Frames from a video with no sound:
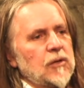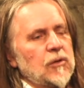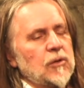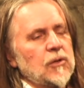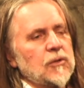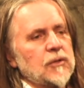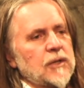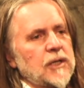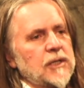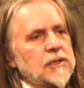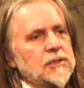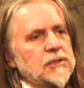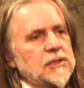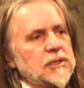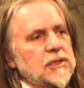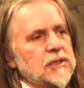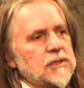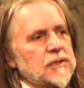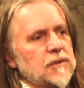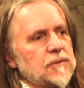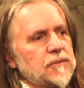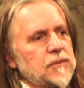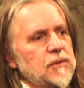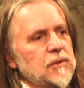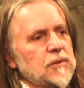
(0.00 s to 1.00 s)
All those
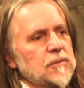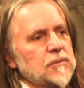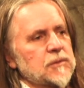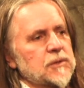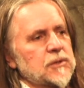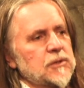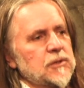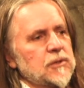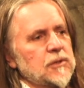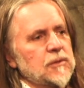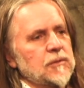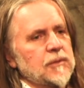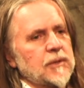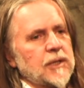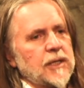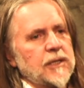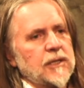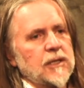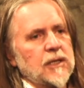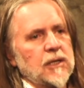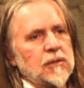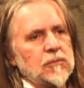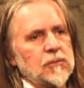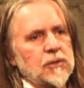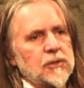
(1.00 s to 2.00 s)
years at film school
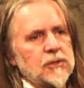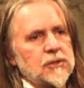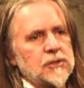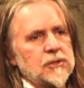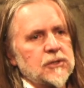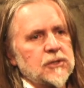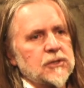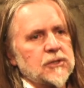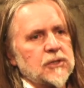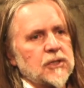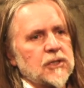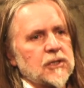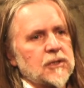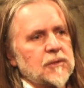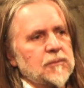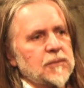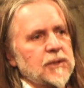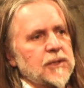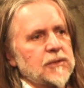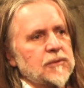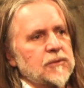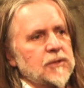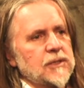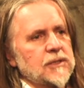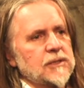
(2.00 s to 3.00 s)
where I wanted to do
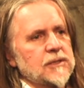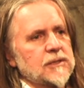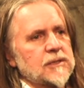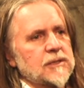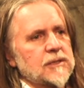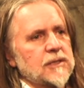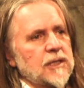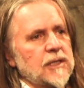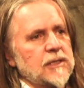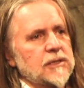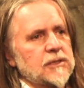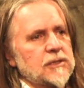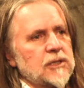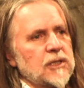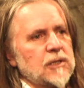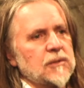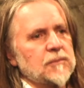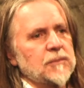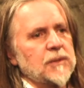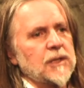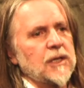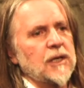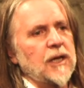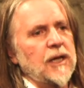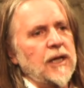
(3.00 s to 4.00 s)
documentaries, they
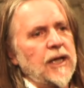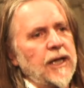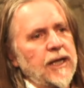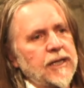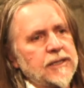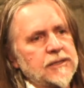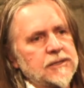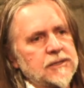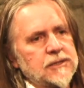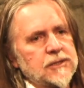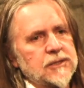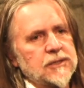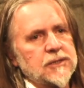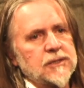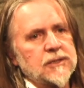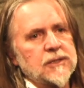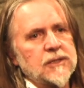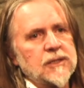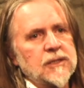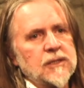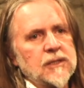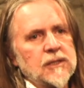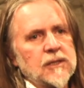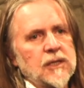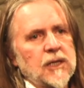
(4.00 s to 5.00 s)
told me I had
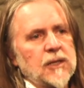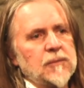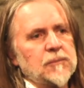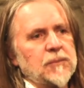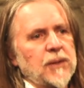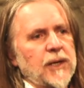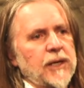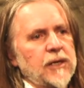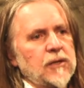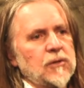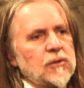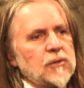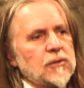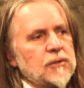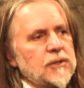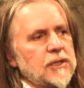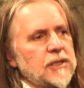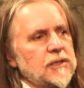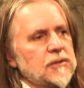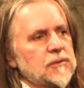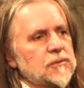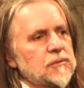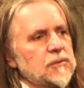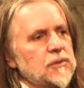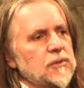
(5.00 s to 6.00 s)
to obey all
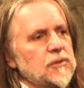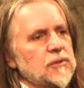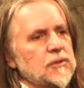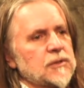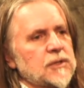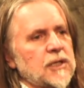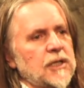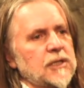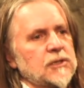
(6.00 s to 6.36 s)
these rules.